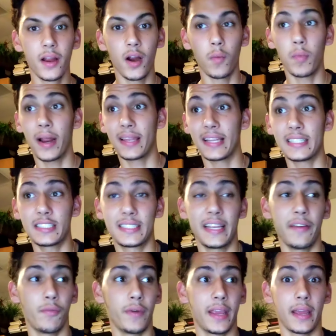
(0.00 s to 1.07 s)
all right, let's see
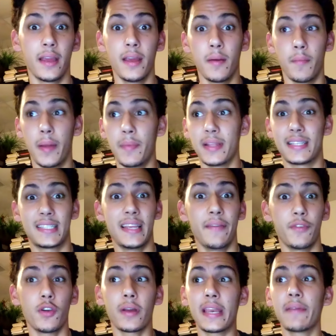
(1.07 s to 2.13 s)
if we can maybe see if
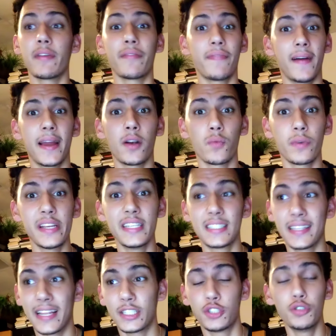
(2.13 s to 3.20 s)
you can even find a
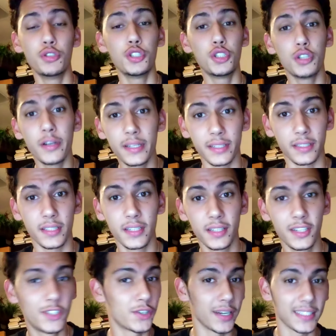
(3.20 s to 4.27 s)
reason that you shouldn't
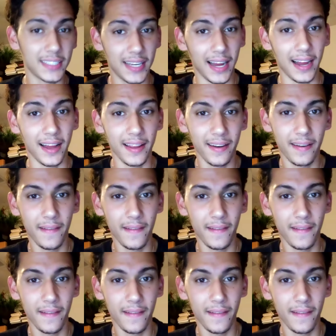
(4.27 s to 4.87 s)
trust God.